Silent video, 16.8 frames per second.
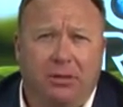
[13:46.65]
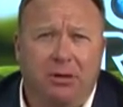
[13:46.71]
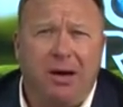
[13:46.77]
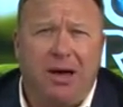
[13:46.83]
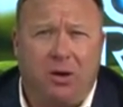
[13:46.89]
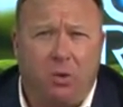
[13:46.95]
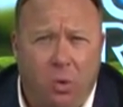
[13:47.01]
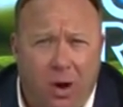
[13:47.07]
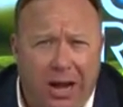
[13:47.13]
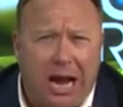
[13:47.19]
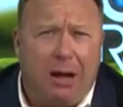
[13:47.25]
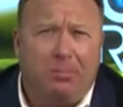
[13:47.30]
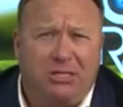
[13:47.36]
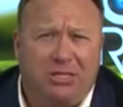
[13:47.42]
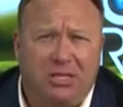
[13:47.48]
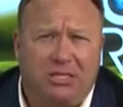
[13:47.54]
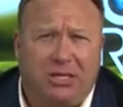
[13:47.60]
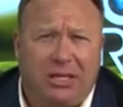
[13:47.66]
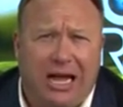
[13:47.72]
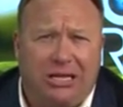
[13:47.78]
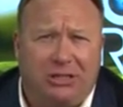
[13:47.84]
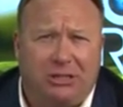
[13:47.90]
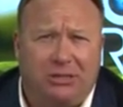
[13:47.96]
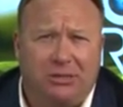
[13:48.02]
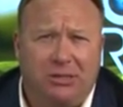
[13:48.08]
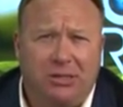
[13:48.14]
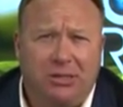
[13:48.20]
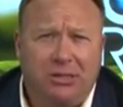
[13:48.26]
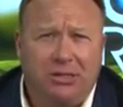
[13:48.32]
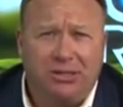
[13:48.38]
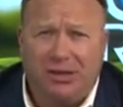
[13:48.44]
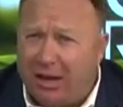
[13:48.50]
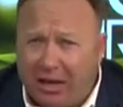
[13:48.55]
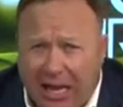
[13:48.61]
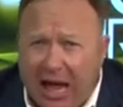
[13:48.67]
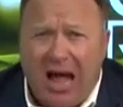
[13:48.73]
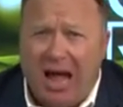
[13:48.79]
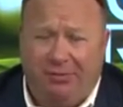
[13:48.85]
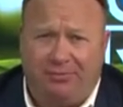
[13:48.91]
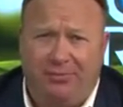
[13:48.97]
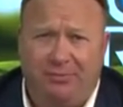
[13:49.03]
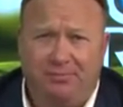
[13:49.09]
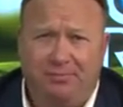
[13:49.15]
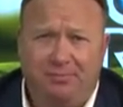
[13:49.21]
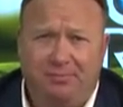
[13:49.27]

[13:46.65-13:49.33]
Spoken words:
no matter what happens in this election, you're not alive.